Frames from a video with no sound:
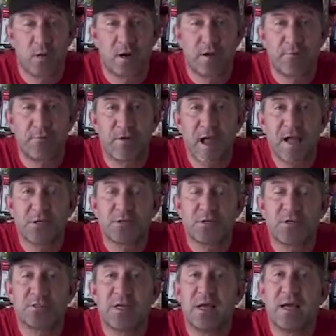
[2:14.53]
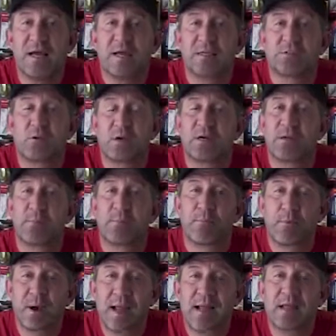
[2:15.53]
And when it fractures, it's going to
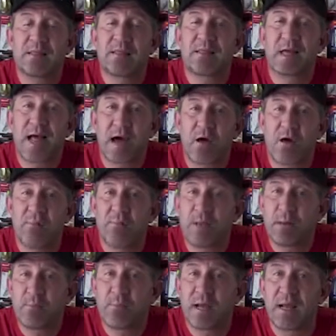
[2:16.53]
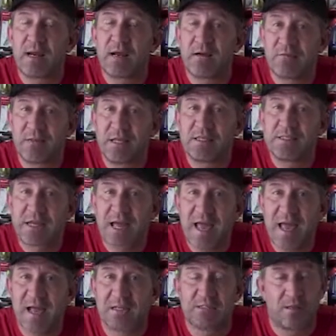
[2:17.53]
break the outer membrane of these
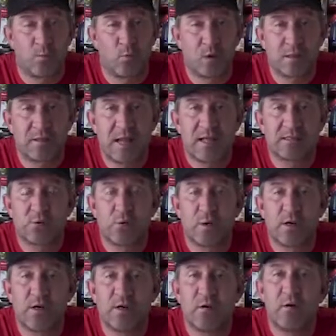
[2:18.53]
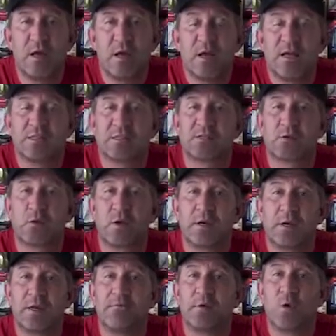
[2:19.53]
eggs. And what that's going to do is it's
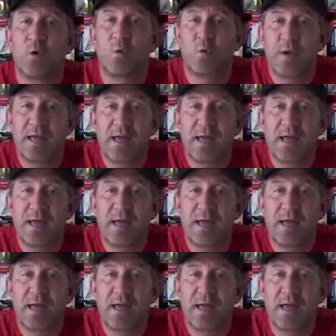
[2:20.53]
going to give you a